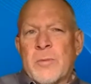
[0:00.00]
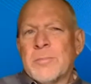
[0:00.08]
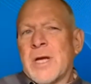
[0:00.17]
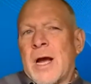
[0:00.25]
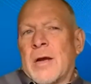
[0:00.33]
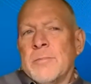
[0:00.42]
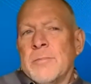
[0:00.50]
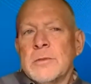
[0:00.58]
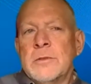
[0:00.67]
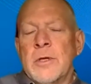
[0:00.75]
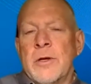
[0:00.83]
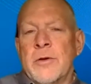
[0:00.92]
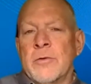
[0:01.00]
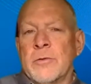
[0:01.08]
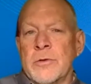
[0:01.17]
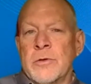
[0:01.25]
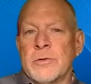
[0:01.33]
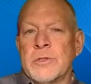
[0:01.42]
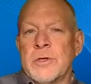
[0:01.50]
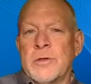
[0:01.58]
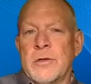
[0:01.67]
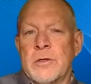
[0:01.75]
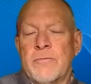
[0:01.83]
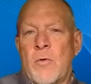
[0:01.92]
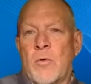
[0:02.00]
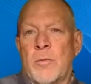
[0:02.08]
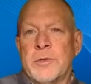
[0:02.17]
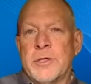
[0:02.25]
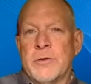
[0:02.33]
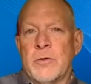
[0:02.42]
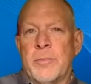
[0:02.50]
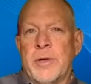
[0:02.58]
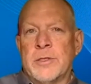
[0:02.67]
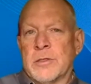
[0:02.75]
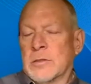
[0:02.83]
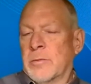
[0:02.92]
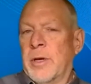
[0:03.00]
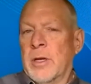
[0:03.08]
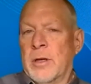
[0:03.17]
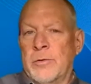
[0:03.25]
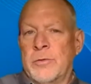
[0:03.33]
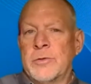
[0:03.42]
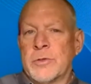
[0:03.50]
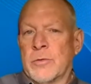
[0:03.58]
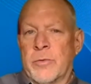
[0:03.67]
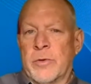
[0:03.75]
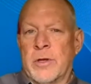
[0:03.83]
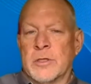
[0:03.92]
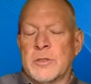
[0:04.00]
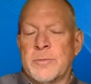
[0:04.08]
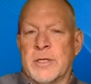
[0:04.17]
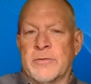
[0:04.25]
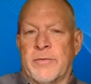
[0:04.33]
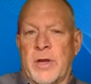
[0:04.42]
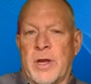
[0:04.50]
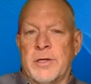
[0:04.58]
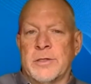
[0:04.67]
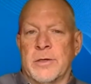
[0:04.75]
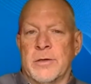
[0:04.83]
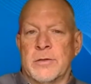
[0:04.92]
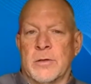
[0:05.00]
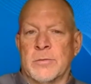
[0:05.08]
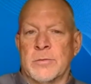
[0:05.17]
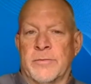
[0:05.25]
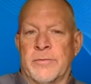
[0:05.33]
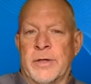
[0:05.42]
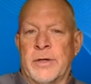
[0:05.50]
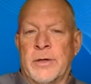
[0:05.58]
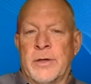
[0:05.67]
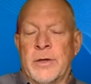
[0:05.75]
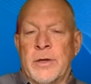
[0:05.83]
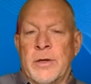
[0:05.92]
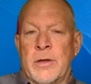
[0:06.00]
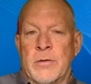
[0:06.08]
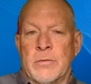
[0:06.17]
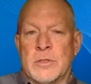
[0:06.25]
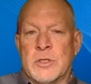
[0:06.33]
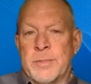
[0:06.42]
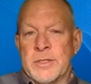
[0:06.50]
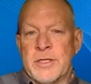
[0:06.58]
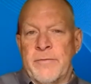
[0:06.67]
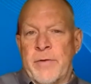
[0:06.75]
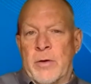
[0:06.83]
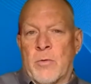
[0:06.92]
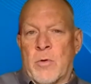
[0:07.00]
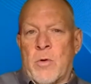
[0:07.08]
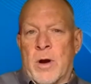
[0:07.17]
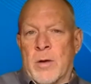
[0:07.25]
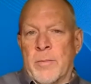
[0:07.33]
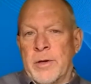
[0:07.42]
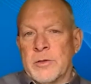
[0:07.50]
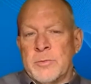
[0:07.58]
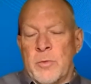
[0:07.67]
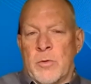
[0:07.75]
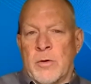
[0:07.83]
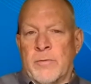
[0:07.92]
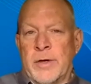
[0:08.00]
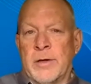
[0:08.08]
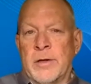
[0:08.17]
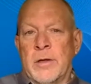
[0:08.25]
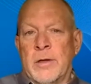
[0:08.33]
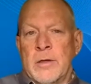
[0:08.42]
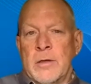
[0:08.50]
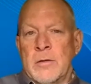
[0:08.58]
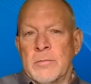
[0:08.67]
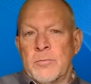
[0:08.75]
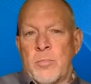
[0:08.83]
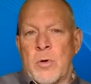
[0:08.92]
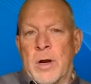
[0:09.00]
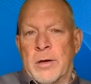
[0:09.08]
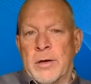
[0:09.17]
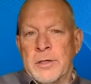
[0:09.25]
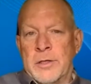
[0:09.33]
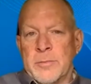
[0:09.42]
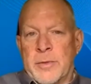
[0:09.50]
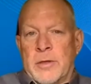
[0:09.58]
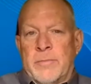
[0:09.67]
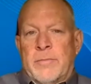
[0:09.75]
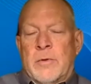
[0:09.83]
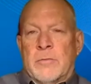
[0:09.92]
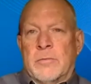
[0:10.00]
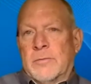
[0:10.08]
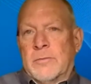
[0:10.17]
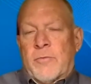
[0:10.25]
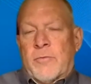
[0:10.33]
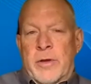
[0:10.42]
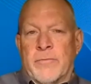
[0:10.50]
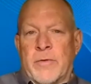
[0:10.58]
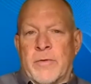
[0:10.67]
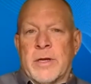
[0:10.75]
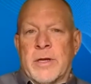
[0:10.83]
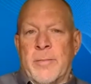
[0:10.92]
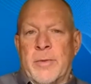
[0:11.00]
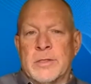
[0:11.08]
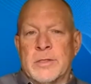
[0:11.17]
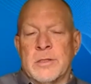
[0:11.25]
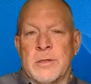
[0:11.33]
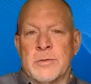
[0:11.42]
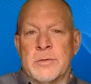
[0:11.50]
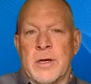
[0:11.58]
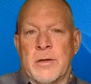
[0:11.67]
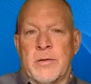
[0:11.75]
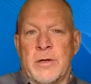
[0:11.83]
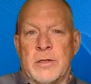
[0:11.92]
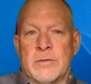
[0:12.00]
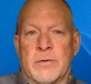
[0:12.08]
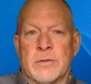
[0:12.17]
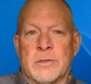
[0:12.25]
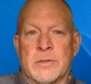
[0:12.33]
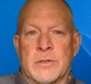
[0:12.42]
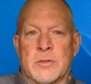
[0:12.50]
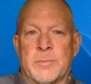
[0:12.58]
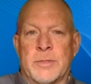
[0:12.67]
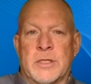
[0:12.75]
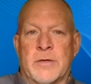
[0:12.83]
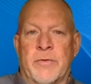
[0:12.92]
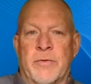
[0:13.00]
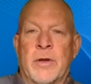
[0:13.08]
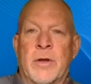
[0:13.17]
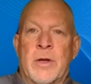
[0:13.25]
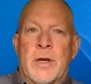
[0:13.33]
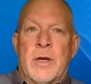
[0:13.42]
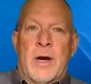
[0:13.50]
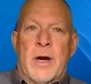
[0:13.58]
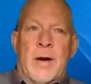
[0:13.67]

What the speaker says: Sometimes you'll see that the foreign material piece is a bit looser within a specification in terms of a specific requirement. It's more of a product needs to be free of contaminants and those kind of things versus a specific